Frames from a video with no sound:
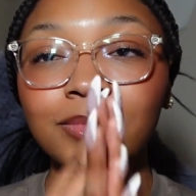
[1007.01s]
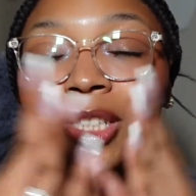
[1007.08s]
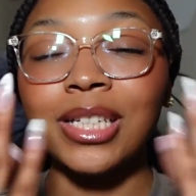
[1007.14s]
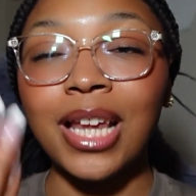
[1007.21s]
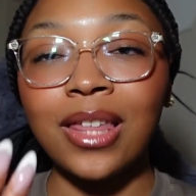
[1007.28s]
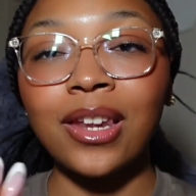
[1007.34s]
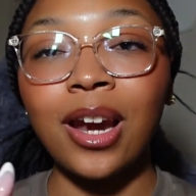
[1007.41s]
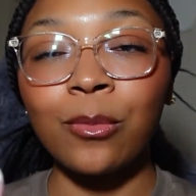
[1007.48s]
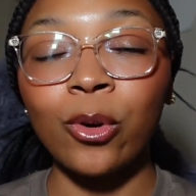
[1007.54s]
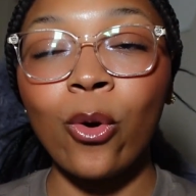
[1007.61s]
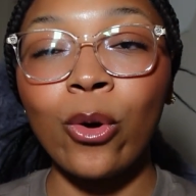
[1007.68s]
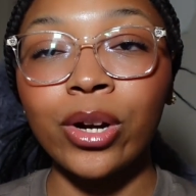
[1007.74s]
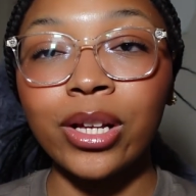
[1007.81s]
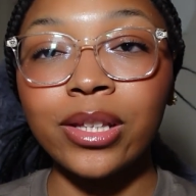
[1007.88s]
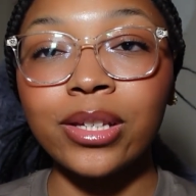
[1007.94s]
day that I'm
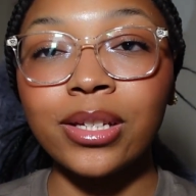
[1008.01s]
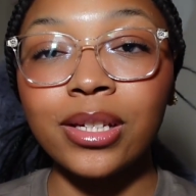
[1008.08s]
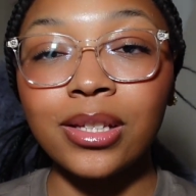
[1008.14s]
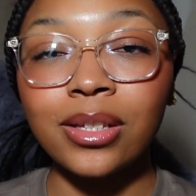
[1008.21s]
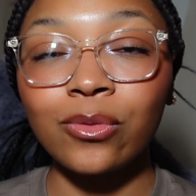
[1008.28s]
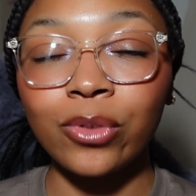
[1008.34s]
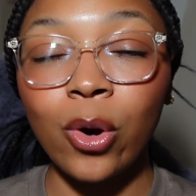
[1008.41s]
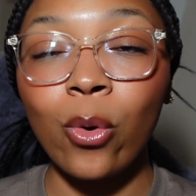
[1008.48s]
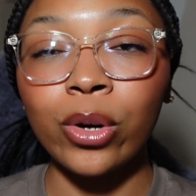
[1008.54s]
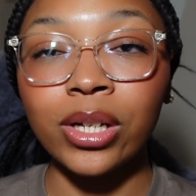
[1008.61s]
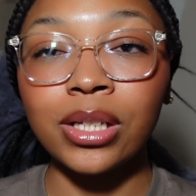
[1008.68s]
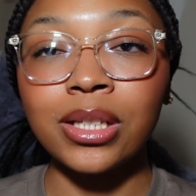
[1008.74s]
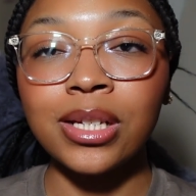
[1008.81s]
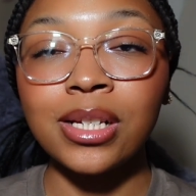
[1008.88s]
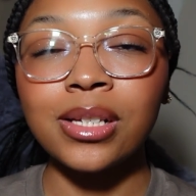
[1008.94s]
recording
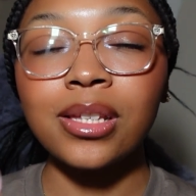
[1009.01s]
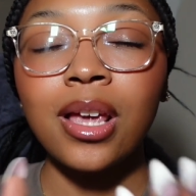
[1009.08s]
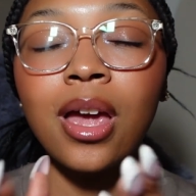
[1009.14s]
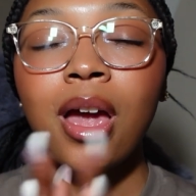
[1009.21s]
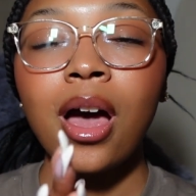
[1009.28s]
this.